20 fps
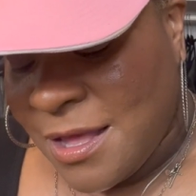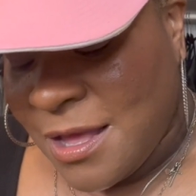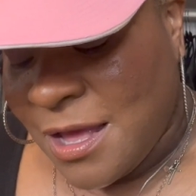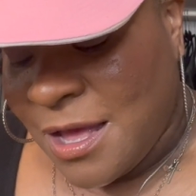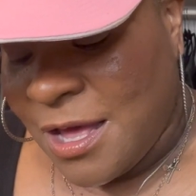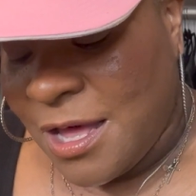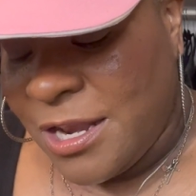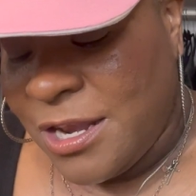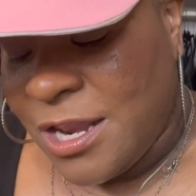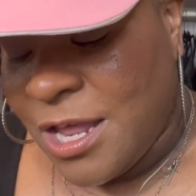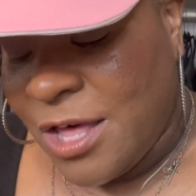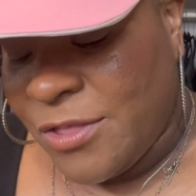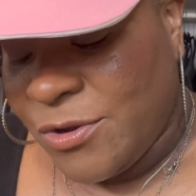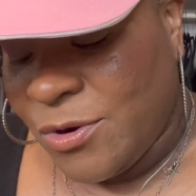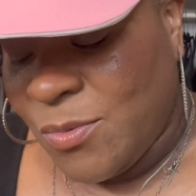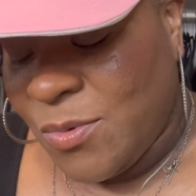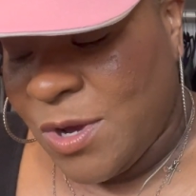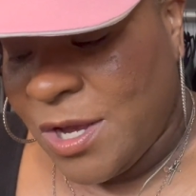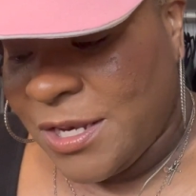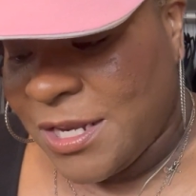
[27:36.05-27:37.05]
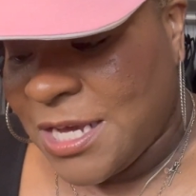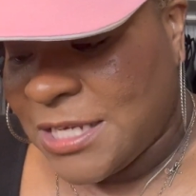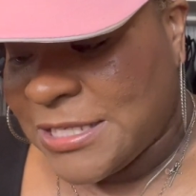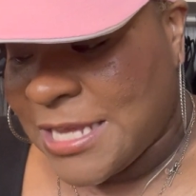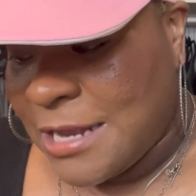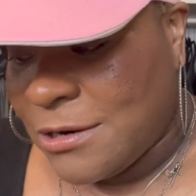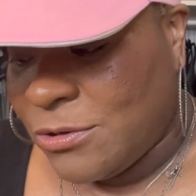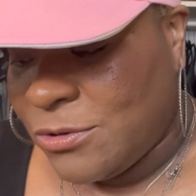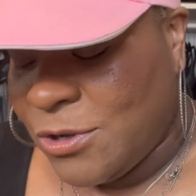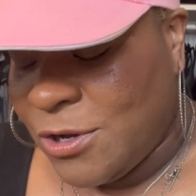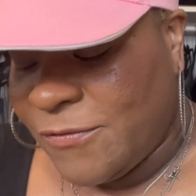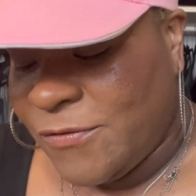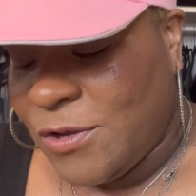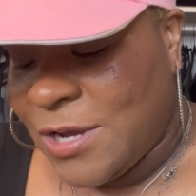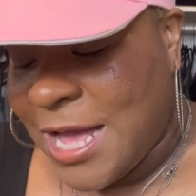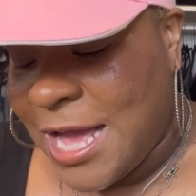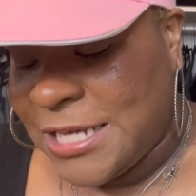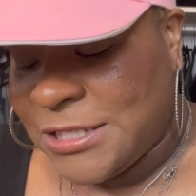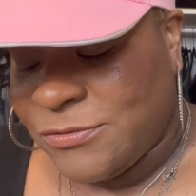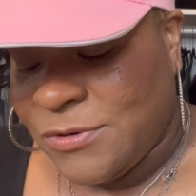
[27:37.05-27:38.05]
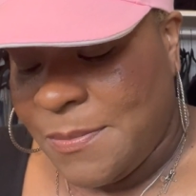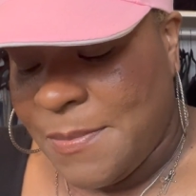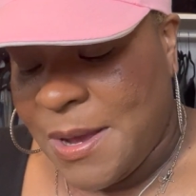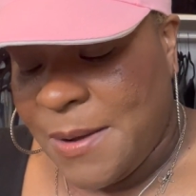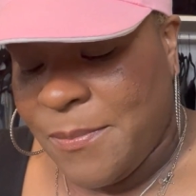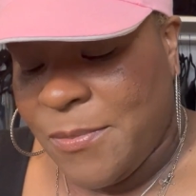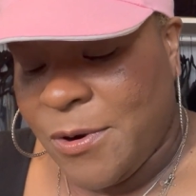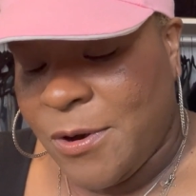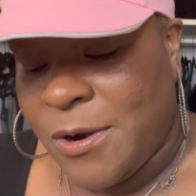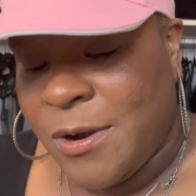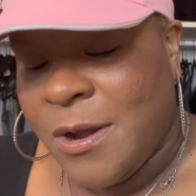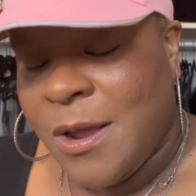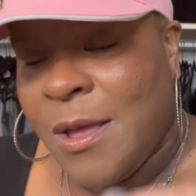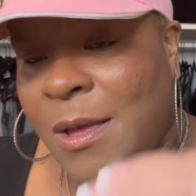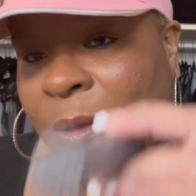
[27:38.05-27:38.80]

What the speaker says: another one, because I don't know if you guys remember